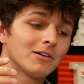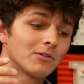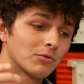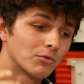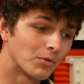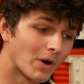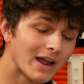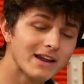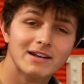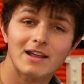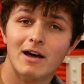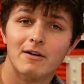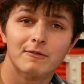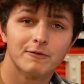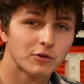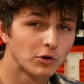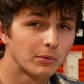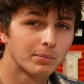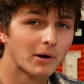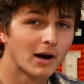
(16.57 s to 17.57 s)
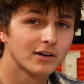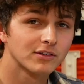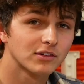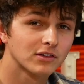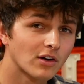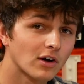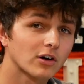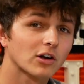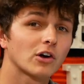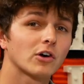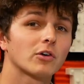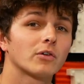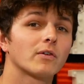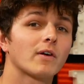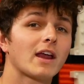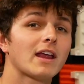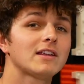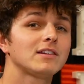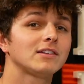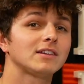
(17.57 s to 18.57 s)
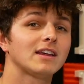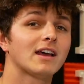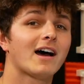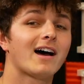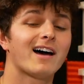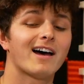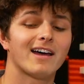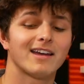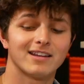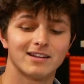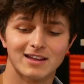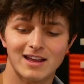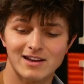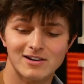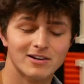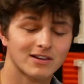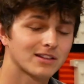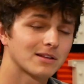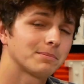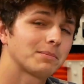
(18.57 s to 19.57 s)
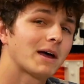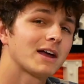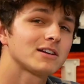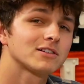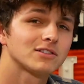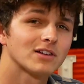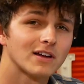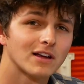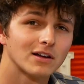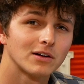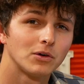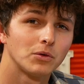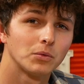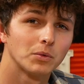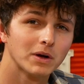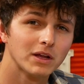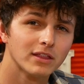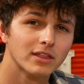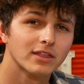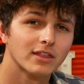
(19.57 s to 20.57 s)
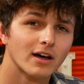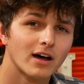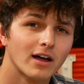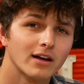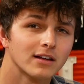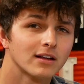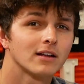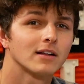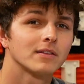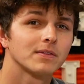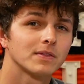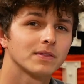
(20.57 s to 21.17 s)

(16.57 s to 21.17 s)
Right now, fuel prices are crazy high, and here at the Bike Channel, we thought